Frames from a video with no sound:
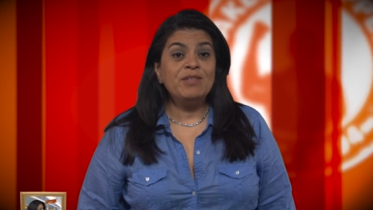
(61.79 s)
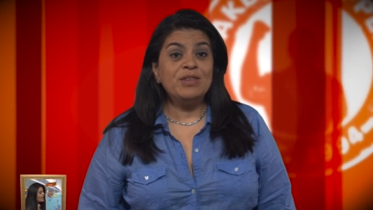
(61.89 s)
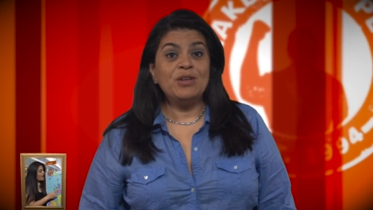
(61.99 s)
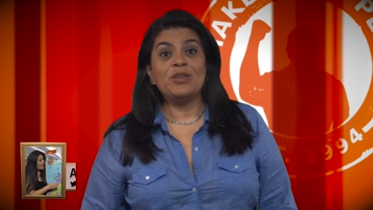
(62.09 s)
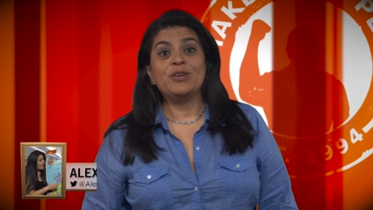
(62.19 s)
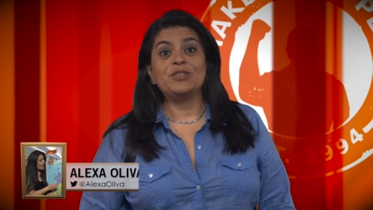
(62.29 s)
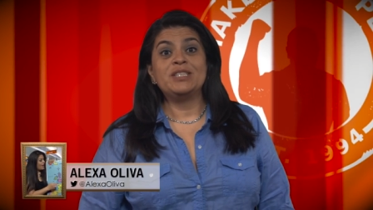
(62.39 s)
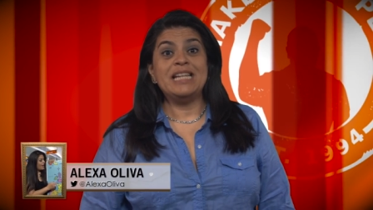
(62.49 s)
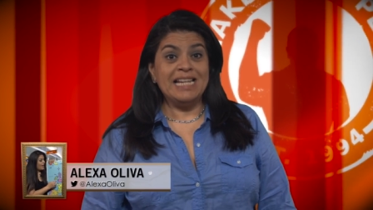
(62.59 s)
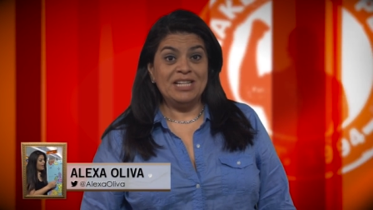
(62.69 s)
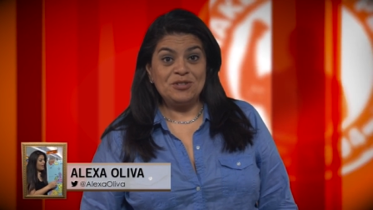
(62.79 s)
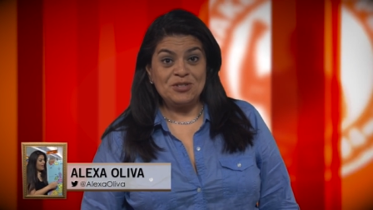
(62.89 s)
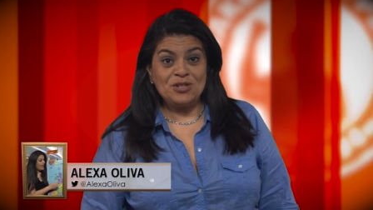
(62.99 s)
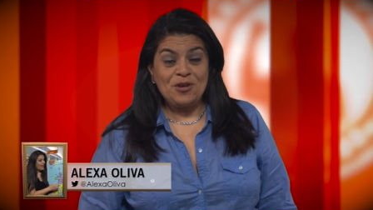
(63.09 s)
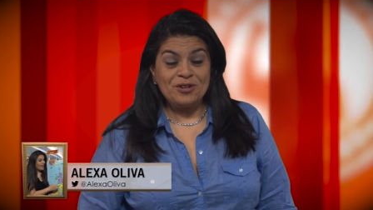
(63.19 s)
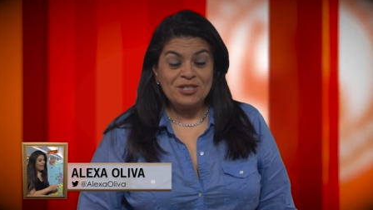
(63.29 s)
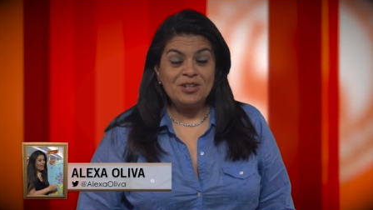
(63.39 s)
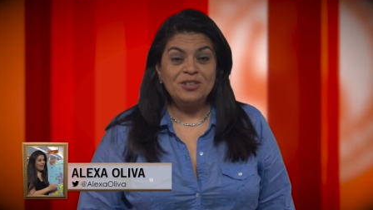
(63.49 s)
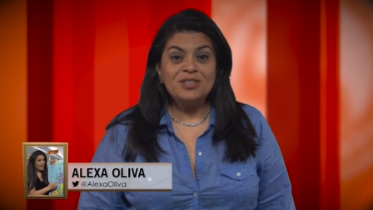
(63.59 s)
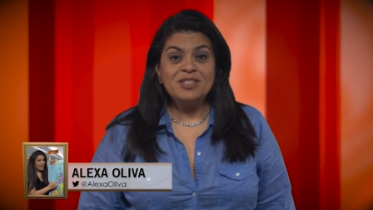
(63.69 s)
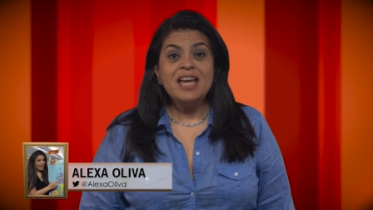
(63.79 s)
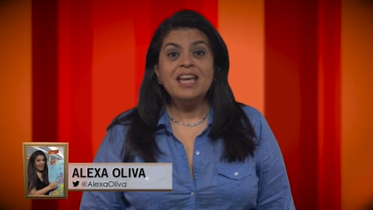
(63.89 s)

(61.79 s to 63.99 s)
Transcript: even though they're teenagers and young adults,